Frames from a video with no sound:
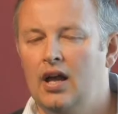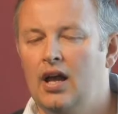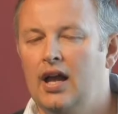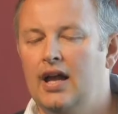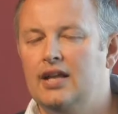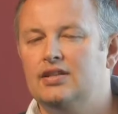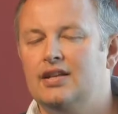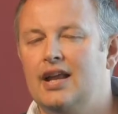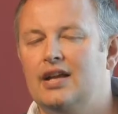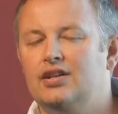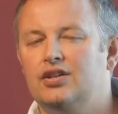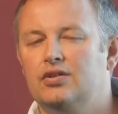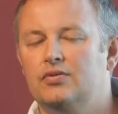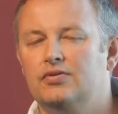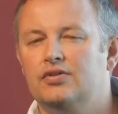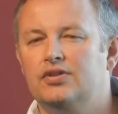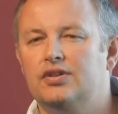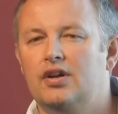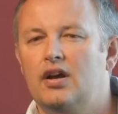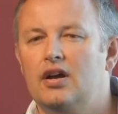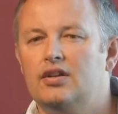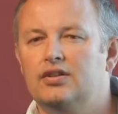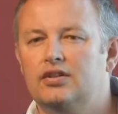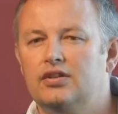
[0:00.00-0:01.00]
International
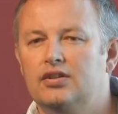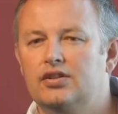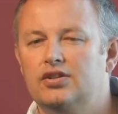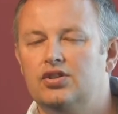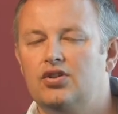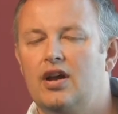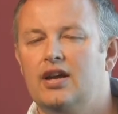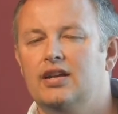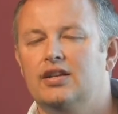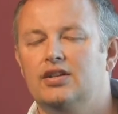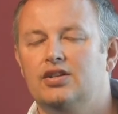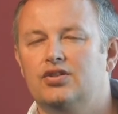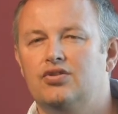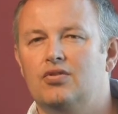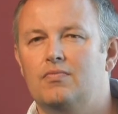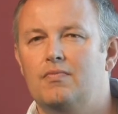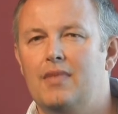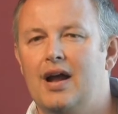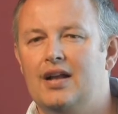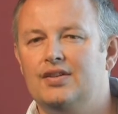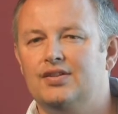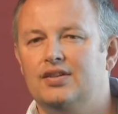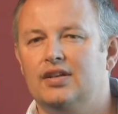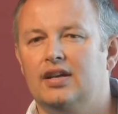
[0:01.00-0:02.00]
search has changed
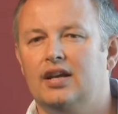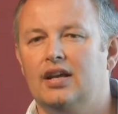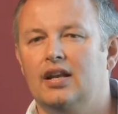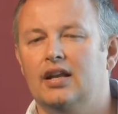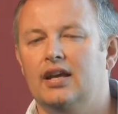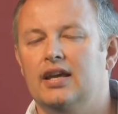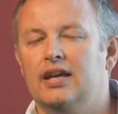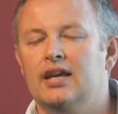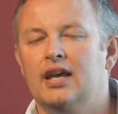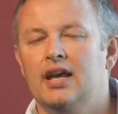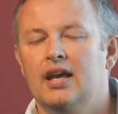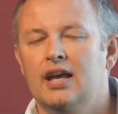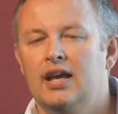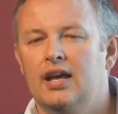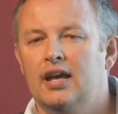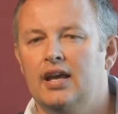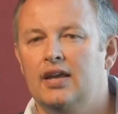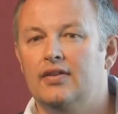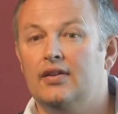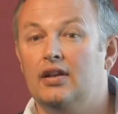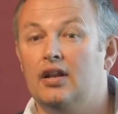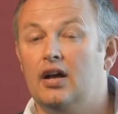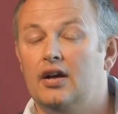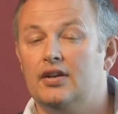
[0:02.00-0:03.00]
dramatically
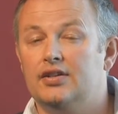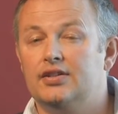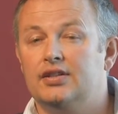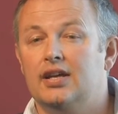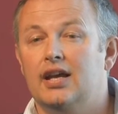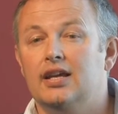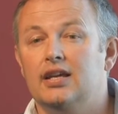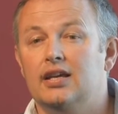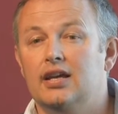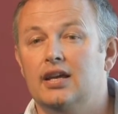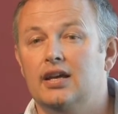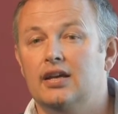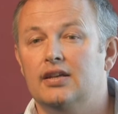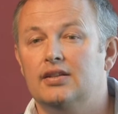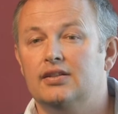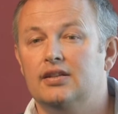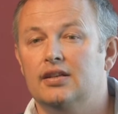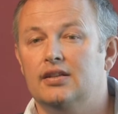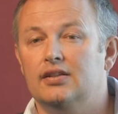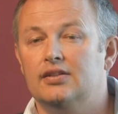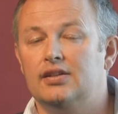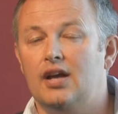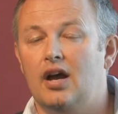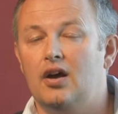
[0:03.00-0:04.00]
in the last 8 years
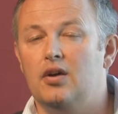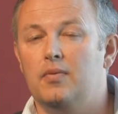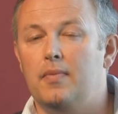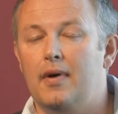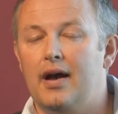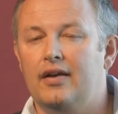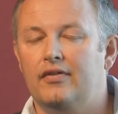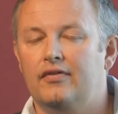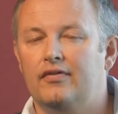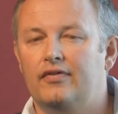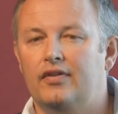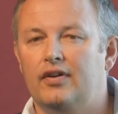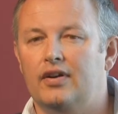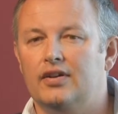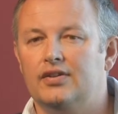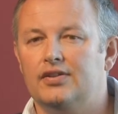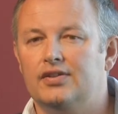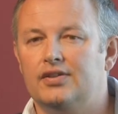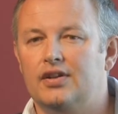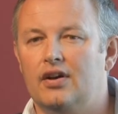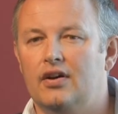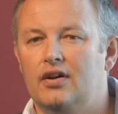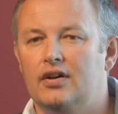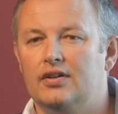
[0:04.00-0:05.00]
since Oban first
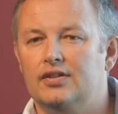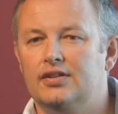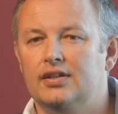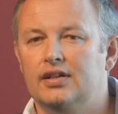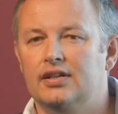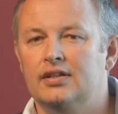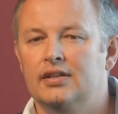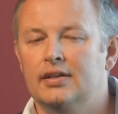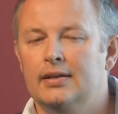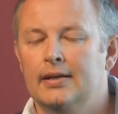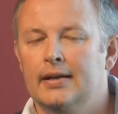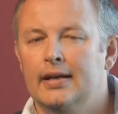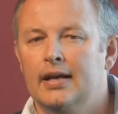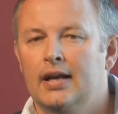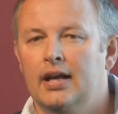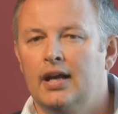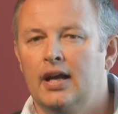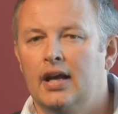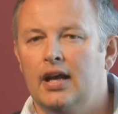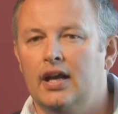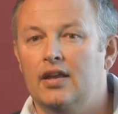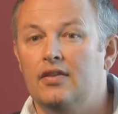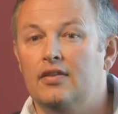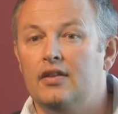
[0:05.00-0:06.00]
started.
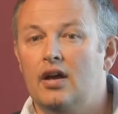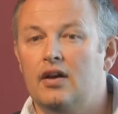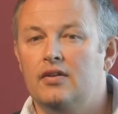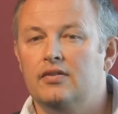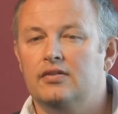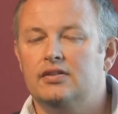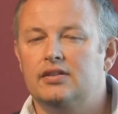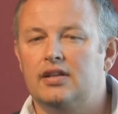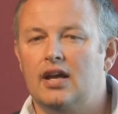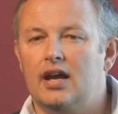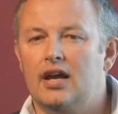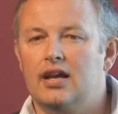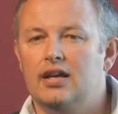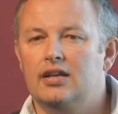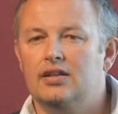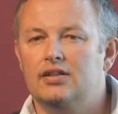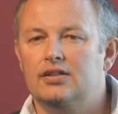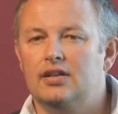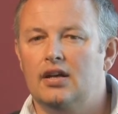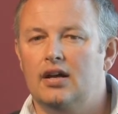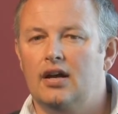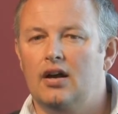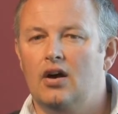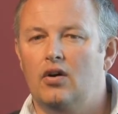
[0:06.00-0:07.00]
In those
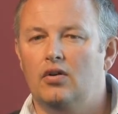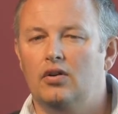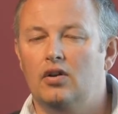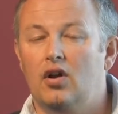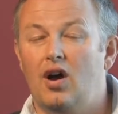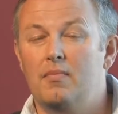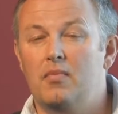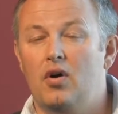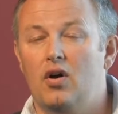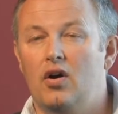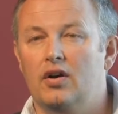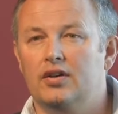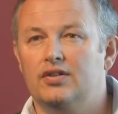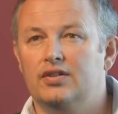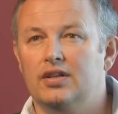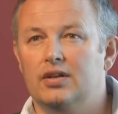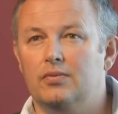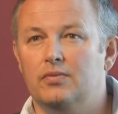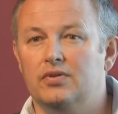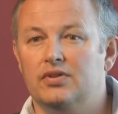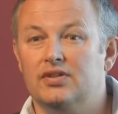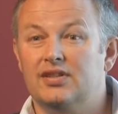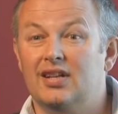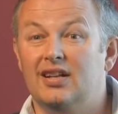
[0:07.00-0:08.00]
days, online
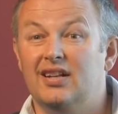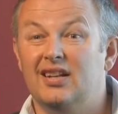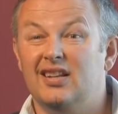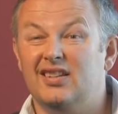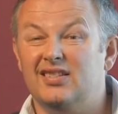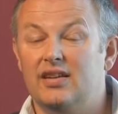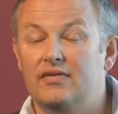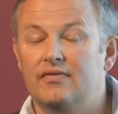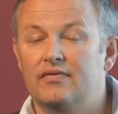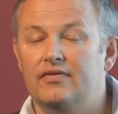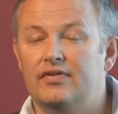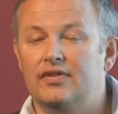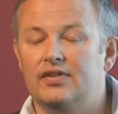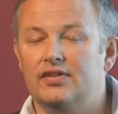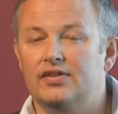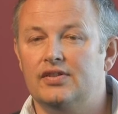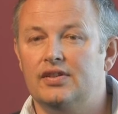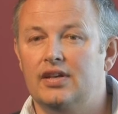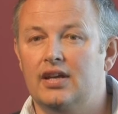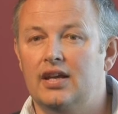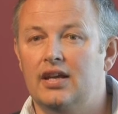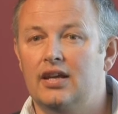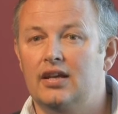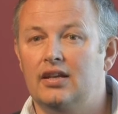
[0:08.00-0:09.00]
marketing was still in its
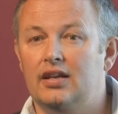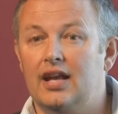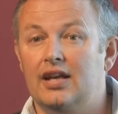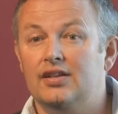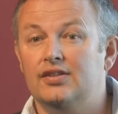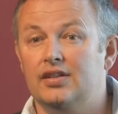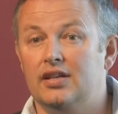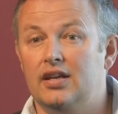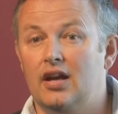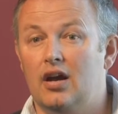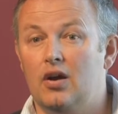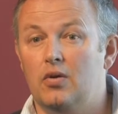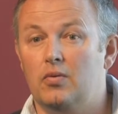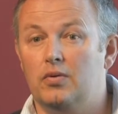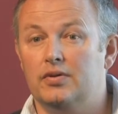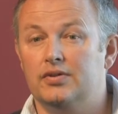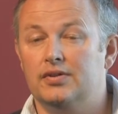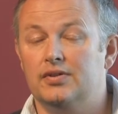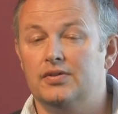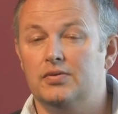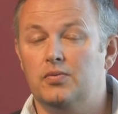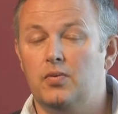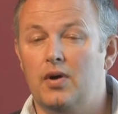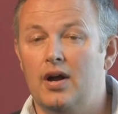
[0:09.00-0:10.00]
infancy, and SEO
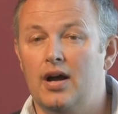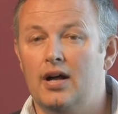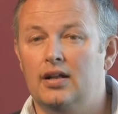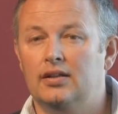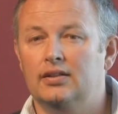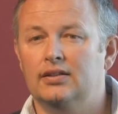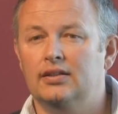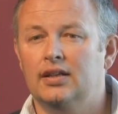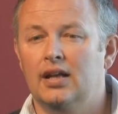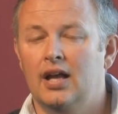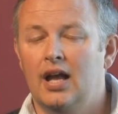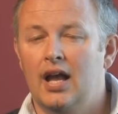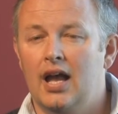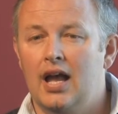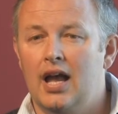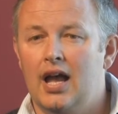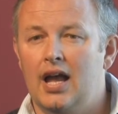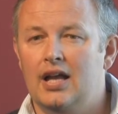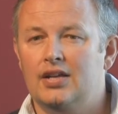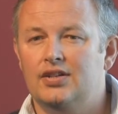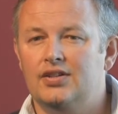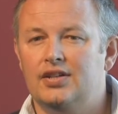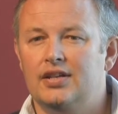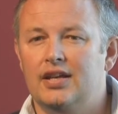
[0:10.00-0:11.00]
was as well, and
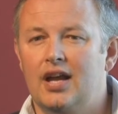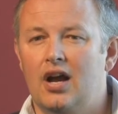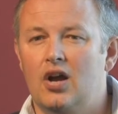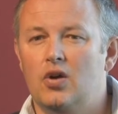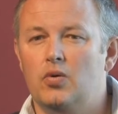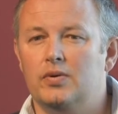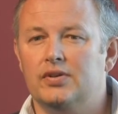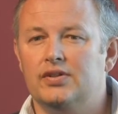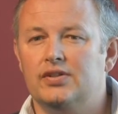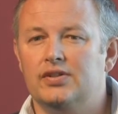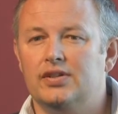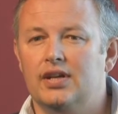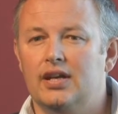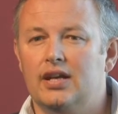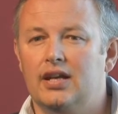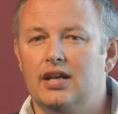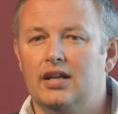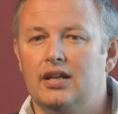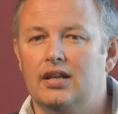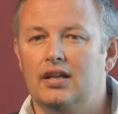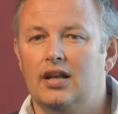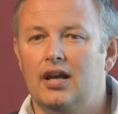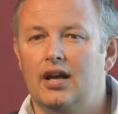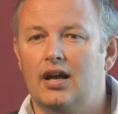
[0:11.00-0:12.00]
SEO was
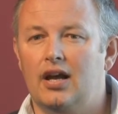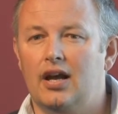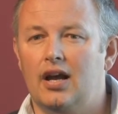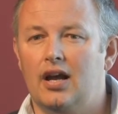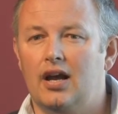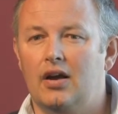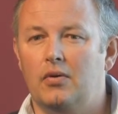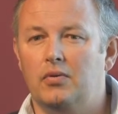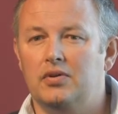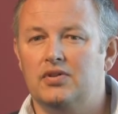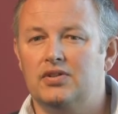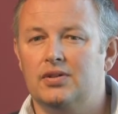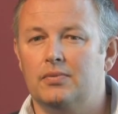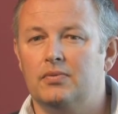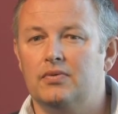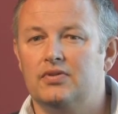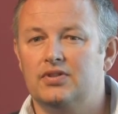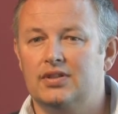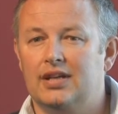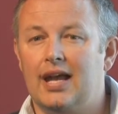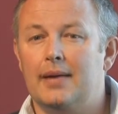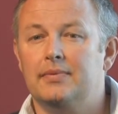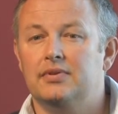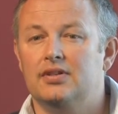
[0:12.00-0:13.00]
seen with some
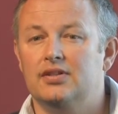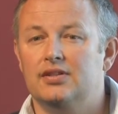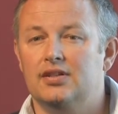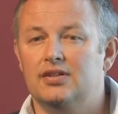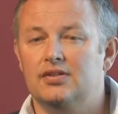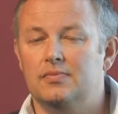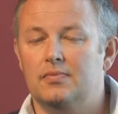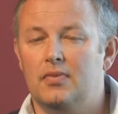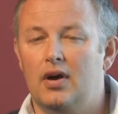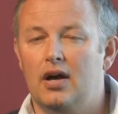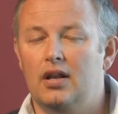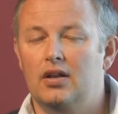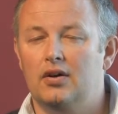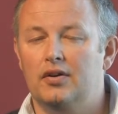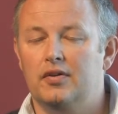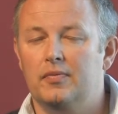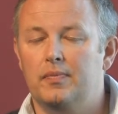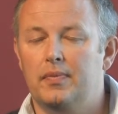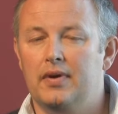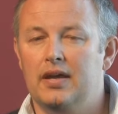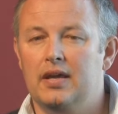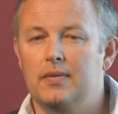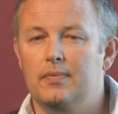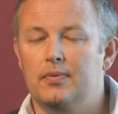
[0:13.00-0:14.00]
scepticism by a lot
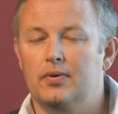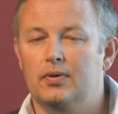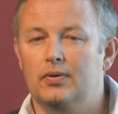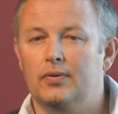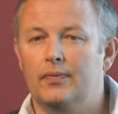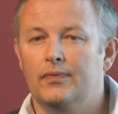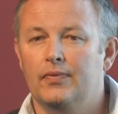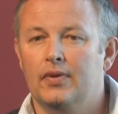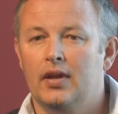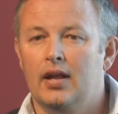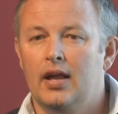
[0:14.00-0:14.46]
of people.